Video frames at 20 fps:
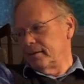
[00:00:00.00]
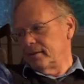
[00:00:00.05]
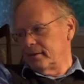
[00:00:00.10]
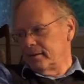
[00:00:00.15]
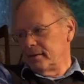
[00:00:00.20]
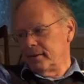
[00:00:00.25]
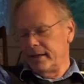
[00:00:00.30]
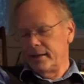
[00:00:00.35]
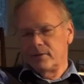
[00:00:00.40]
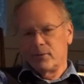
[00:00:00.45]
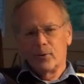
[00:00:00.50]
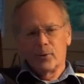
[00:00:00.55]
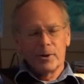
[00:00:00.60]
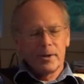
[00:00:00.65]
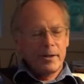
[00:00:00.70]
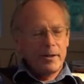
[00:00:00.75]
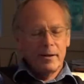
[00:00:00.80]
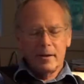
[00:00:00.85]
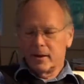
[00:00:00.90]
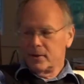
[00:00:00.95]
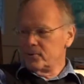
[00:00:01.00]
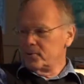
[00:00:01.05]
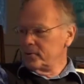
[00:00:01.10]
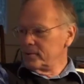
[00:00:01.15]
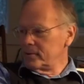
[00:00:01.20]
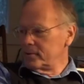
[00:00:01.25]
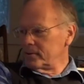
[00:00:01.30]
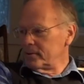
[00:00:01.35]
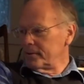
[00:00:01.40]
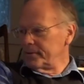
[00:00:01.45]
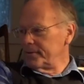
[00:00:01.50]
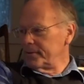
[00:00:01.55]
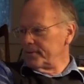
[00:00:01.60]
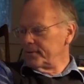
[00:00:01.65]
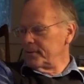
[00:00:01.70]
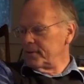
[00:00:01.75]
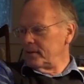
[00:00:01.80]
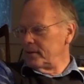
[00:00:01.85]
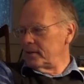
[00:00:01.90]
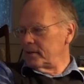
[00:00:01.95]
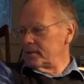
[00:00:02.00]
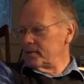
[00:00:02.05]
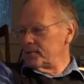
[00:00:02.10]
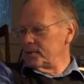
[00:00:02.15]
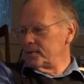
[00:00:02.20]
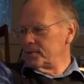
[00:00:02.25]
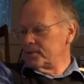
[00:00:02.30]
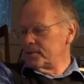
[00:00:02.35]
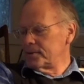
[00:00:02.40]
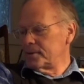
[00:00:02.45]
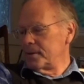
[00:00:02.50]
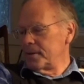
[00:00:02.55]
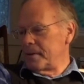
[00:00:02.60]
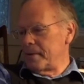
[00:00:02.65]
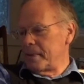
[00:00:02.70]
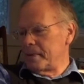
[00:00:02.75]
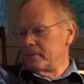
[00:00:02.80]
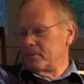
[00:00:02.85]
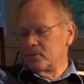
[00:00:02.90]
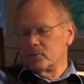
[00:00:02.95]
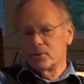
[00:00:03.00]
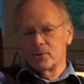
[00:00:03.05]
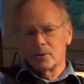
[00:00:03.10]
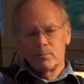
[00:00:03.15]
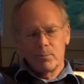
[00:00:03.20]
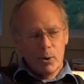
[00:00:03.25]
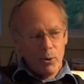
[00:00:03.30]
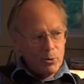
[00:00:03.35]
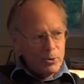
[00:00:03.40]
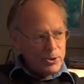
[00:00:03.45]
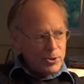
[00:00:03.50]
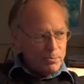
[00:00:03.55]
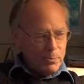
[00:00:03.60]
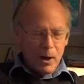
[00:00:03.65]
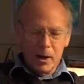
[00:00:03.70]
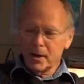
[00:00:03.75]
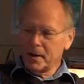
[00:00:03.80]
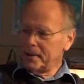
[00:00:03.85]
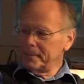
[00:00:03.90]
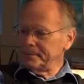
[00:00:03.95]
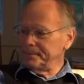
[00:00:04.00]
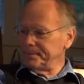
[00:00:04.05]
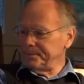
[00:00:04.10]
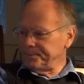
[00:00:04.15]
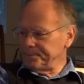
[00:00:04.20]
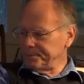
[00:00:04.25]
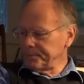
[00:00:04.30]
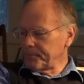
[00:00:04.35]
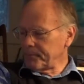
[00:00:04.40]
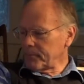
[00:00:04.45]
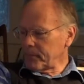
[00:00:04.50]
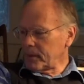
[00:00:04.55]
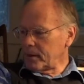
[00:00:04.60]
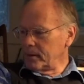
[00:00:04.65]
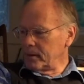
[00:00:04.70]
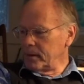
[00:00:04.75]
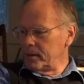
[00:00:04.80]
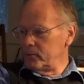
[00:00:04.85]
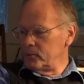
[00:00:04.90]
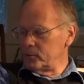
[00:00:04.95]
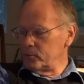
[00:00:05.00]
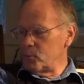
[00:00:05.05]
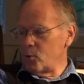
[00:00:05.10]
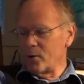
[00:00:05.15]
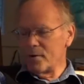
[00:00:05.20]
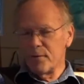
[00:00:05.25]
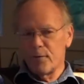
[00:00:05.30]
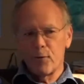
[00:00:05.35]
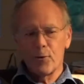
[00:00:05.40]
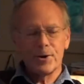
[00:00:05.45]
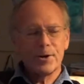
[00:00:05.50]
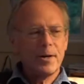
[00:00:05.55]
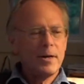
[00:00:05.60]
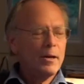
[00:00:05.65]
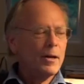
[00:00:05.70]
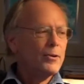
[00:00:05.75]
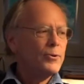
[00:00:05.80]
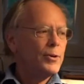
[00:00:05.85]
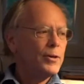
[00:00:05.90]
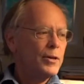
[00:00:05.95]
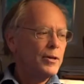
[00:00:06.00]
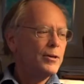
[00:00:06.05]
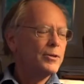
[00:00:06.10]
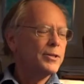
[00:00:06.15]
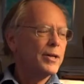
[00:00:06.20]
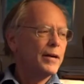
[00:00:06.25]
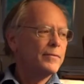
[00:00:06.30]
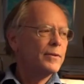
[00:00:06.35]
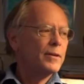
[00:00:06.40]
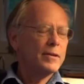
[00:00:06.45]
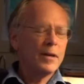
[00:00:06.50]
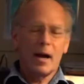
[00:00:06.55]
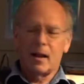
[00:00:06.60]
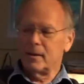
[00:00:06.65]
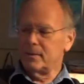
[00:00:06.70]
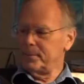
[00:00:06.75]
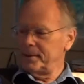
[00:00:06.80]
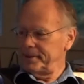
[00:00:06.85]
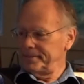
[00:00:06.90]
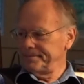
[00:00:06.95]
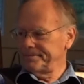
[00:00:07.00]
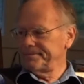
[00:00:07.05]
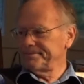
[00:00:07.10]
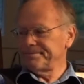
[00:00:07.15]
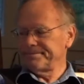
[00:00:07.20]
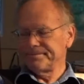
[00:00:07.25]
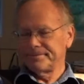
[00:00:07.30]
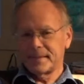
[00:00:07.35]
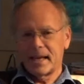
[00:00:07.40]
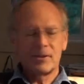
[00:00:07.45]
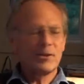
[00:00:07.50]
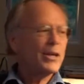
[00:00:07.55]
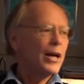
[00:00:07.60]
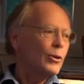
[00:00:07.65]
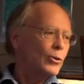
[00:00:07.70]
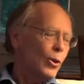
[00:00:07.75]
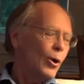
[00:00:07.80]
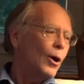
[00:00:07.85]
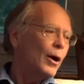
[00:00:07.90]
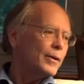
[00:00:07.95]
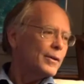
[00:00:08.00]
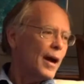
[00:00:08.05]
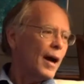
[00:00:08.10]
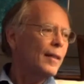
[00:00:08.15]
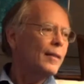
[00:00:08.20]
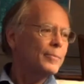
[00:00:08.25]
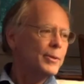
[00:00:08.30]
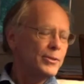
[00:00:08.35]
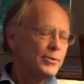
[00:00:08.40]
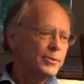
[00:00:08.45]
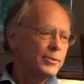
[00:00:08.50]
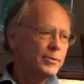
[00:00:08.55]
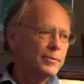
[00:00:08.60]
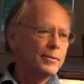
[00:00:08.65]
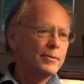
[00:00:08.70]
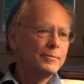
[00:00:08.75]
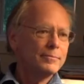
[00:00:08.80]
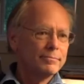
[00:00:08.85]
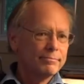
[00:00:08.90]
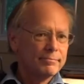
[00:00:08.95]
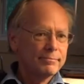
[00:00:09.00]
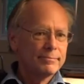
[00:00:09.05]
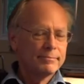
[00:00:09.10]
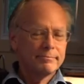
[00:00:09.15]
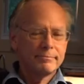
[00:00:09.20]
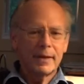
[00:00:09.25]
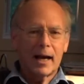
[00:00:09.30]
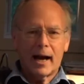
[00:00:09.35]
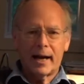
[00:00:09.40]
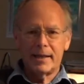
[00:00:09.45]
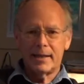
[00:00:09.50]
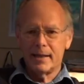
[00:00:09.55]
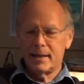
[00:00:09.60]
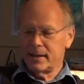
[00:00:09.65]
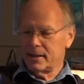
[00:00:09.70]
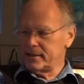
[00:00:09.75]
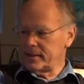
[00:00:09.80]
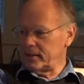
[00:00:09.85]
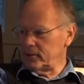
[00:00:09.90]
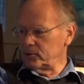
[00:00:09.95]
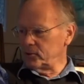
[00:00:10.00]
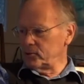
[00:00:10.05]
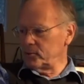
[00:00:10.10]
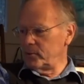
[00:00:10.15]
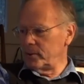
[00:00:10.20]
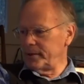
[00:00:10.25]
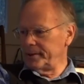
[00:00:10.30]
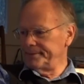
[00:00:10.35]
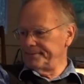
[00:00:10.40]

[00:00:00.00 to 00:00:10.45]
late 1400s, early 1500s, was a Polish monk. He was born 1400 years after Ptolemy. That's how long Ptolemy's ideas held sway.